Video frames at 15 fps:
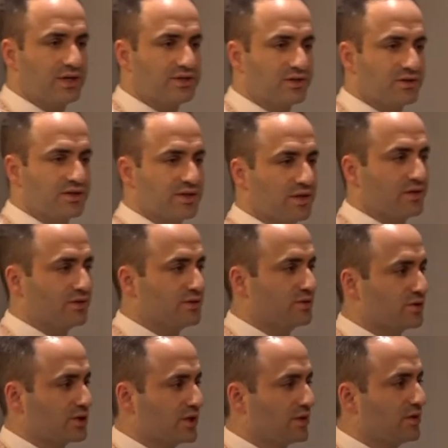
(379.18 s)
cancer cells
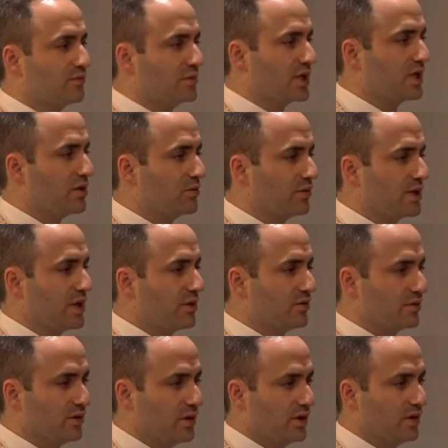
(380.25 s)
or shut them down
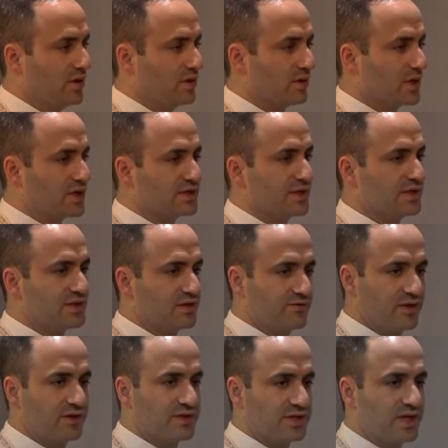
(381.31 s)
without causing
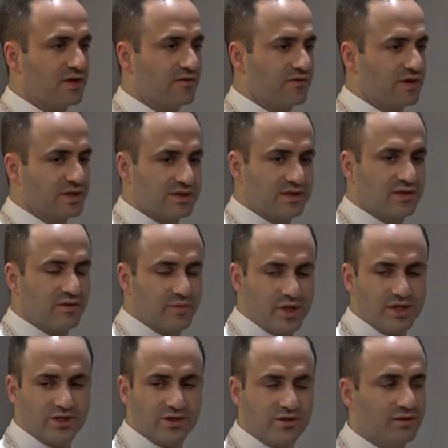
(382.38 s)
severe side effects to the
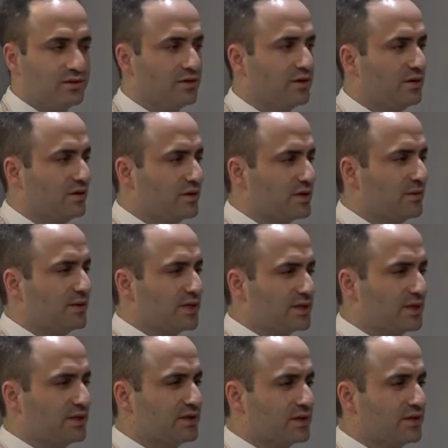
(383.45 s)
patient. Does that make
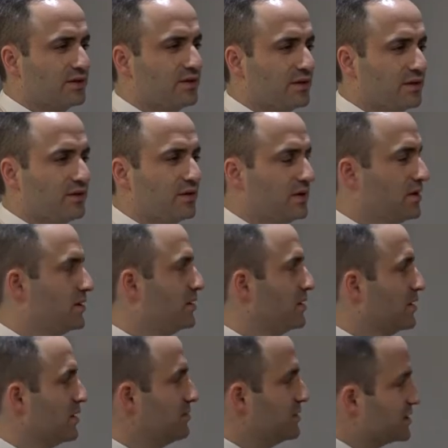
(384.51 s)
sense?
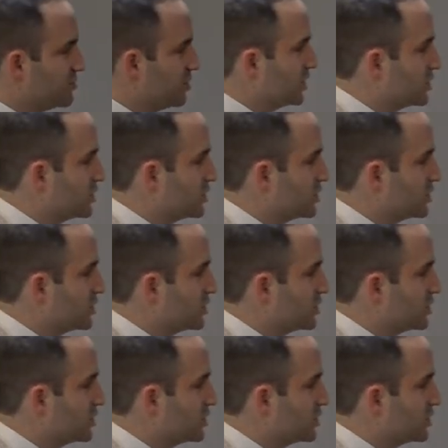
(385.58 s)
Um, this